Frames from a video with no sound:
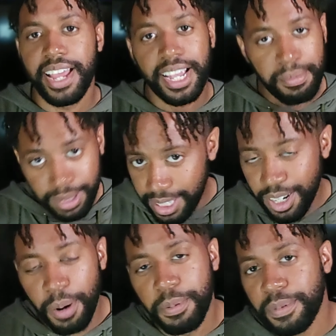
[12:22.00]
that completely
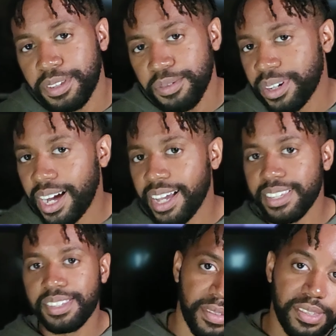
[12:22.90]
open with you
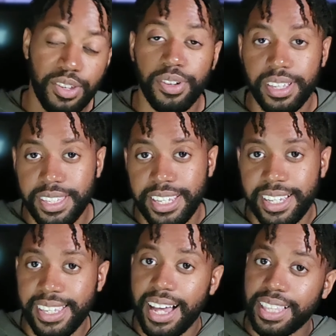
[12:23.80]
guys so you can see
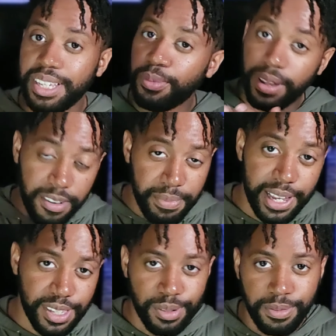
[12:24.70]
exactly what I've made so